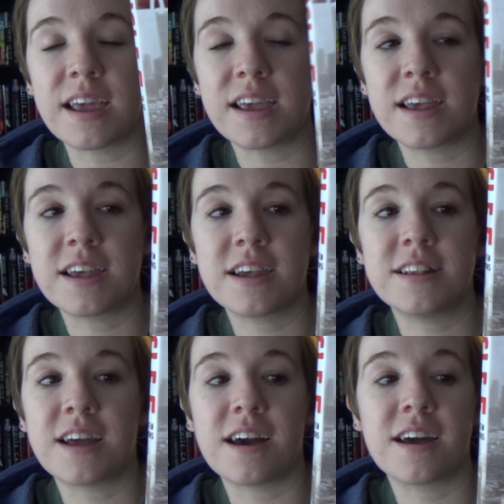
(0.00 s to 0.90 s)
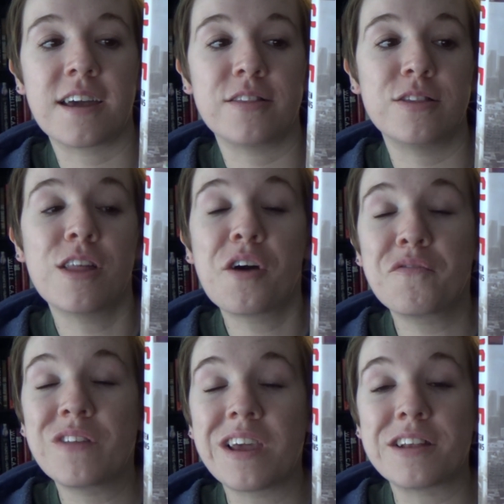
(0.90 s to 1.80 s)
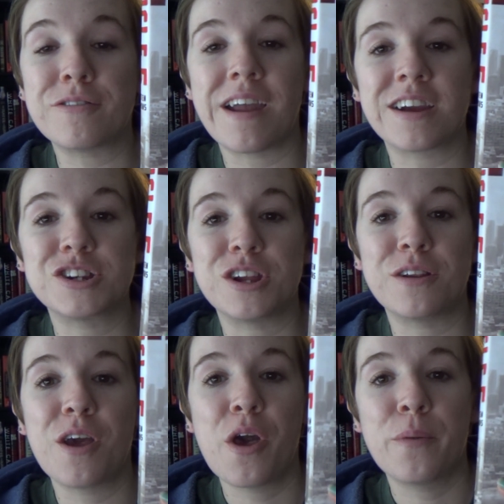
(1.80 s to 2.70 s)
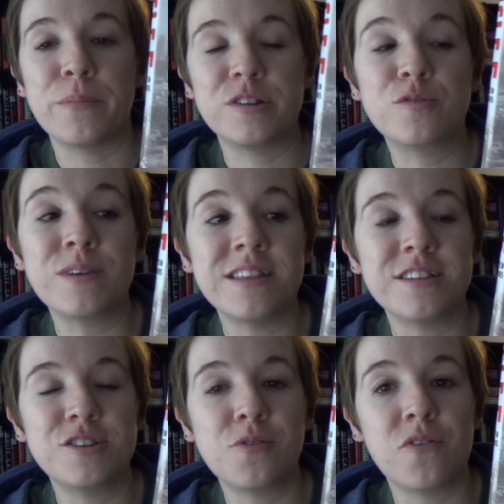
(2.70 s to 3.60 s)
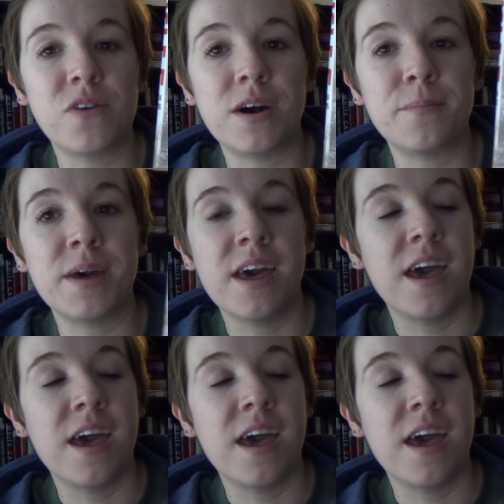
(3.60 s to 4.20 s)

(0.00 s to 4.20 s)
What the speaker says: and I love the interaction between the two of them,